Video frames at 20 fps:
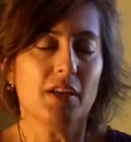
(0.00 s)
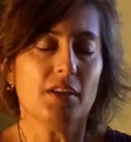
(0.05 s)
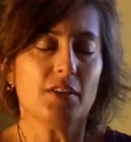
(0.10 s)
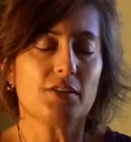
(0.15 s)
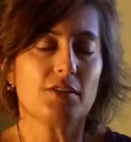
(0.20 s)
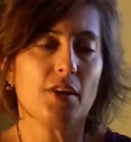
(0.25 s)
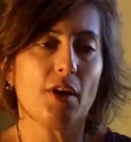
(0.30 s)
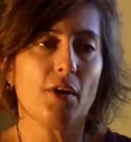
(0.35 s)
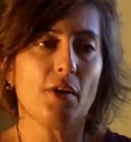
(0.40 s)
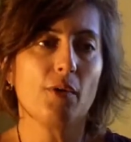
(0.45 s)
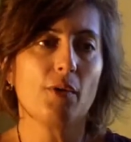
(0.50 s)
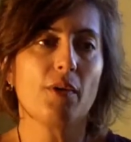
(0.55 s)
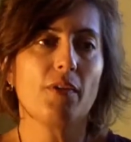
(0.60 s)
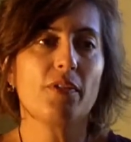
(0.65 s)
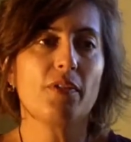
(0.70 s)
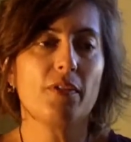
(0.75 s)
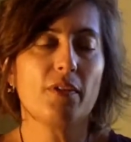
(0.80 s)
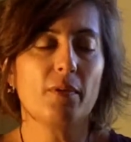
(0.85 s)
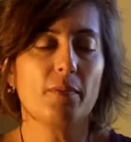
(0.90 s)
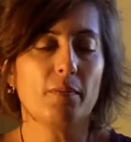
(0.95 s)

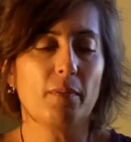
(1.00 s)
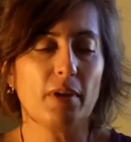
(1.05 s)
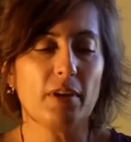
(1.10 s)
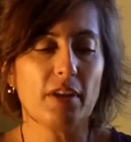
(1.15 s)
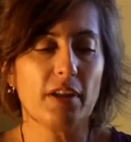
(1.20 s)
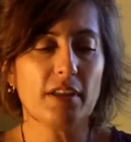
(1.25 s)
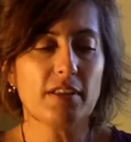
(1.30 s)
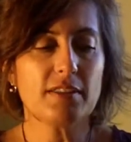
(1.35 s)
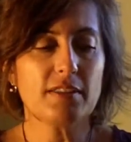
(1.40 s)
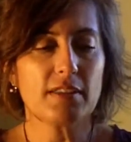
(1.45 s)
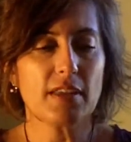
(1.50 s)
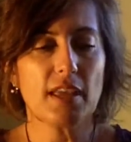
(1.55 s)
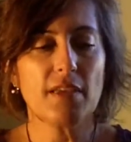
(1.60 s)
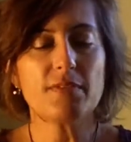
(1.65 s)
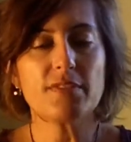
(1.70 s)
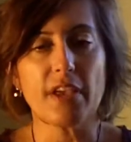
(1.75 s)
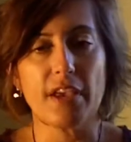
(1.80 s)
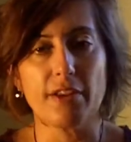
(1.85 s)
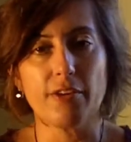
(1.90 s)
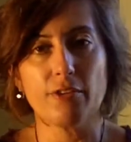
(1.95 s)
So it
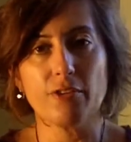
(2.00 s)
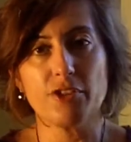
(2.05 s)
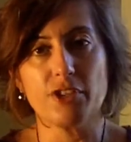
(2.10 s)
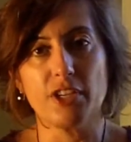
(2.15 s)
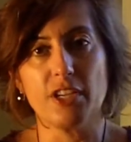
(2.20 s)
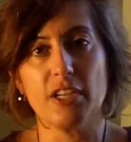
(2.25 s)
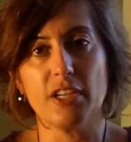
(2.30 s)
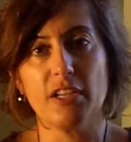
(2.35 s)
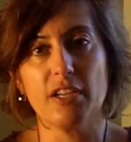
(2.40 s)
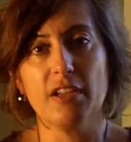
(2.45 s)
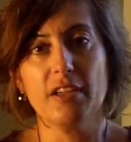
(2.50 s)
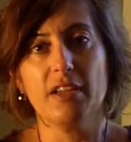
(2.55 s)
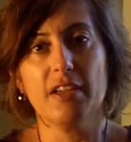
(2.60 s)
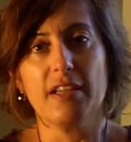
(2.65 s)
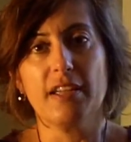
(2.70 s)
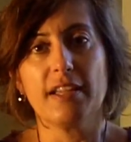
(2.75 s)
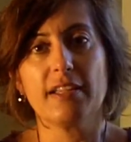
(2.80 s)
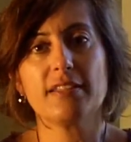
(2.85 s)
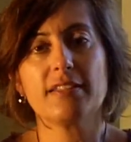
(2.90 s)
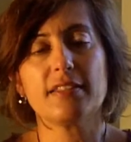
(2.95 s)
saves energy,
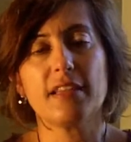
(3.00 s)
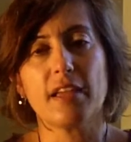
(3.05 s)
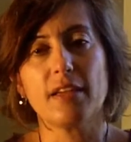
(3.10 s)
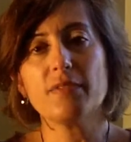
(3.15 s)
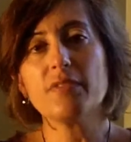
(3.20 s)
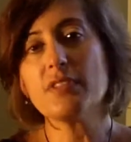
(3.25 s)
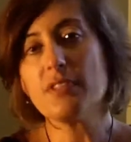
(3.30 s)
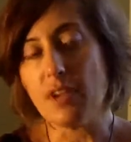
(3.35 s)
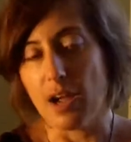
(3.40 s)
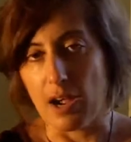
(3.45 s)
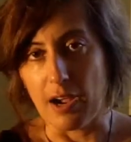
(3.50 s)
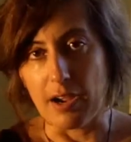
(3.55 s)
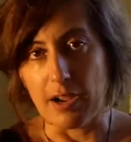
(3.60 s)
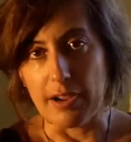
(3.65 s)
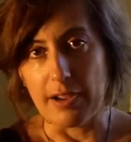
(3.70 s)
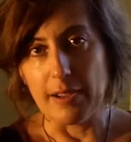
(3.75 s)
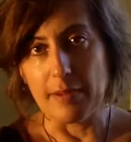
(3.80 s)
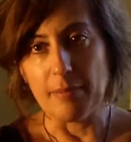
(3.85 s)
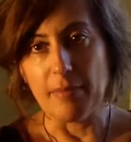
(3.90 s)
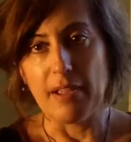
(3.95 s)
it saves
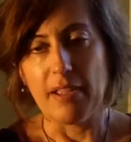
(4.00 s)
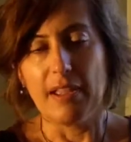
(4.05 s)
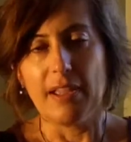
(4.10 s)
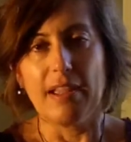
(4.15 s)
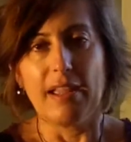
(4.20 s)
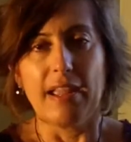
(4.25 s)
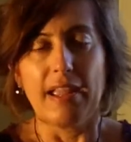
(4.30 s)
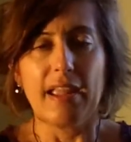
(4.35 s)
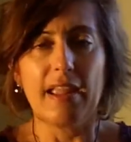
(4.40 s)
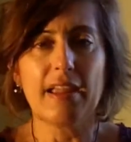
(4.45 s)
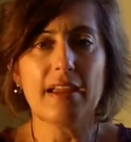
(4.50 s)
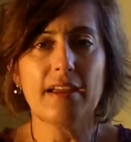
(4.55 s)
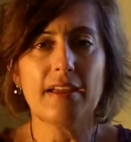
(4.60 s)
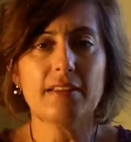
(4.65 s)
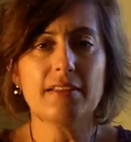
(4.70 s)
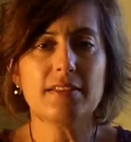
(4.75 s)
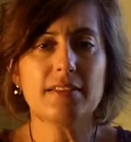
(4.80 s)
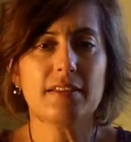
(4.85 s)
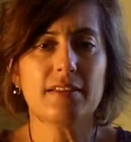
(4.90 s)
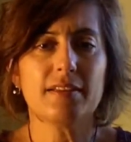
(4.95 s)
time,
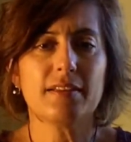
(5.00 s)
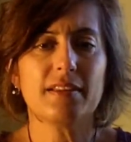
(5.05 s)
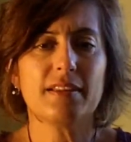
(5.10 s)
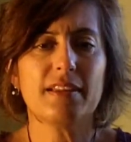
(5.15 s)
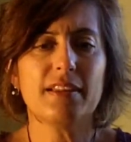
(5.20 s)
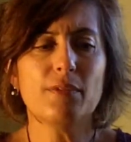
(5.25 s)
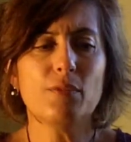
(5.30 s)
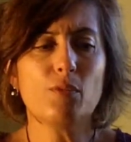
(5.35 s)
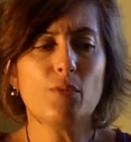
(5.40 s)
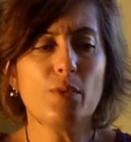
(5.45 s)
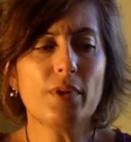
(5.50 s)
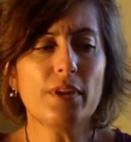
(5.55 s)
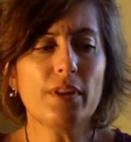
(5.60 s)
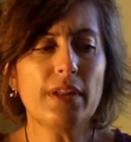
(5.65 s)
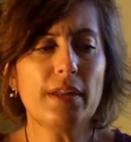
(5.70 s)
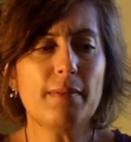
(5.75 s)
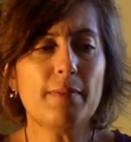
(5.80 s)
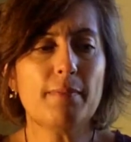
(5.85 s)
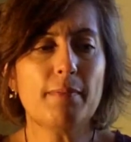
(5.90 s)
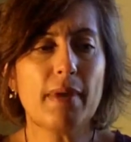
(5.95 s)
and it
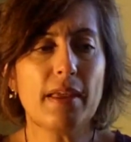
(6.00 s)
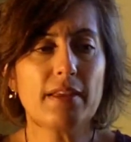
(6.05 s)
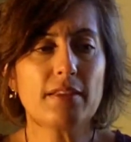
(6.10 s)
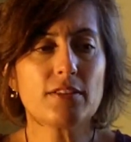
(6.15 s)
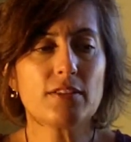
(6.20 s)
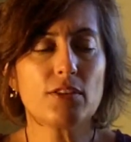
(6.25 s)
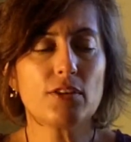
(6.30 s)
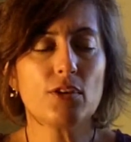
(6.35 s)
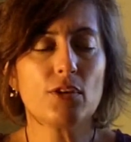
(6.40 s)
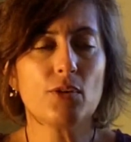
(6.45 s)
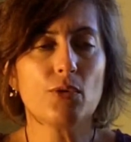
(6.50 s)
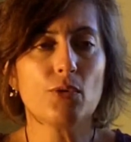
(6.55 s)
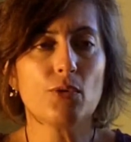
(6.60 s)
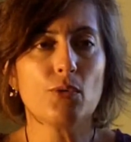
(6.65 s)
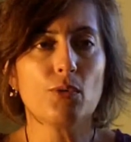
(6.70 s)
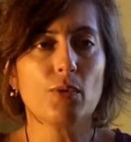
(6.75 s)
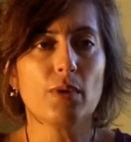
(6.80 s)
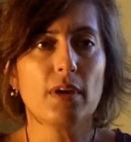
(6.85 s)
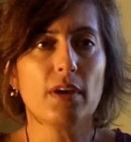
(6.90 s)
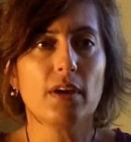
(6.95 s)
really makes
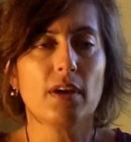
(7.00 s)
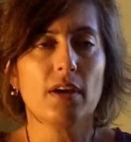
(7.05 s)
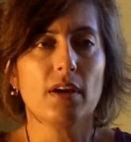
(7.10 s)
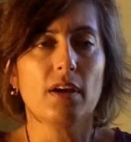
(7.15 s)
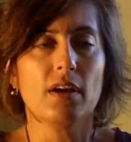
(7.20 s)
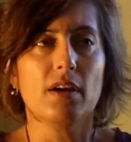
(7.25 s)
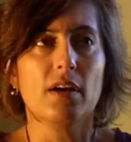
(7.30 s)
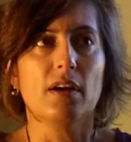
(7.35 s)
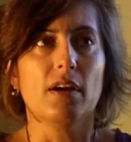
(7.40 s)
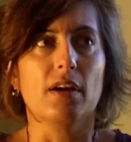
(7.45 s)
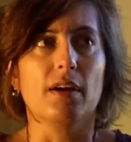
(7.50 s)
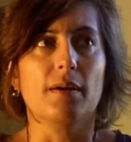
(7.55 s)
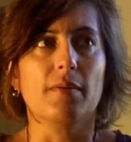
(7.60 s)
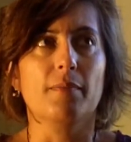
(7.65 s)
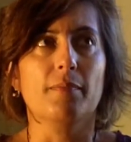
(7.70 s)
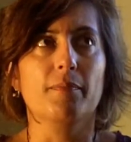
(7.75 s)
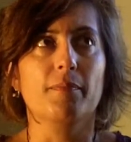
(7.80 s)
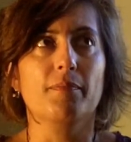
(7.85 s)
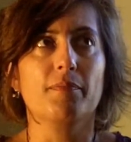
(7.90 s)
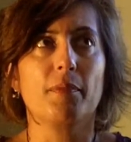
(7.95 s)
you
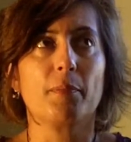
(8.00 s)
um,